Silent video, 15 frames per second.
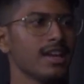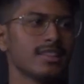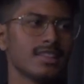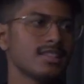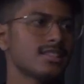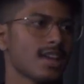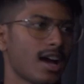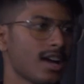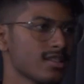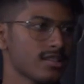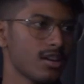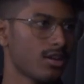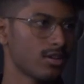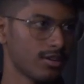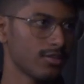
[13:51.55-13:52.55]
they charge
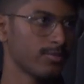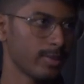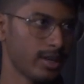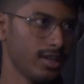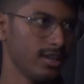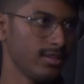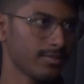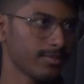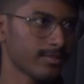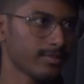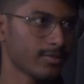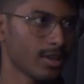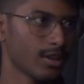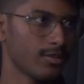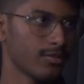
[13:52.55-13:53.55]
a lot of money
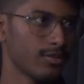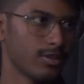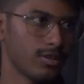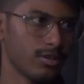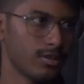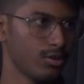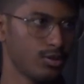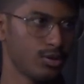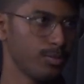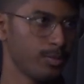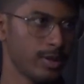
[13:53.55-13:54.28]
to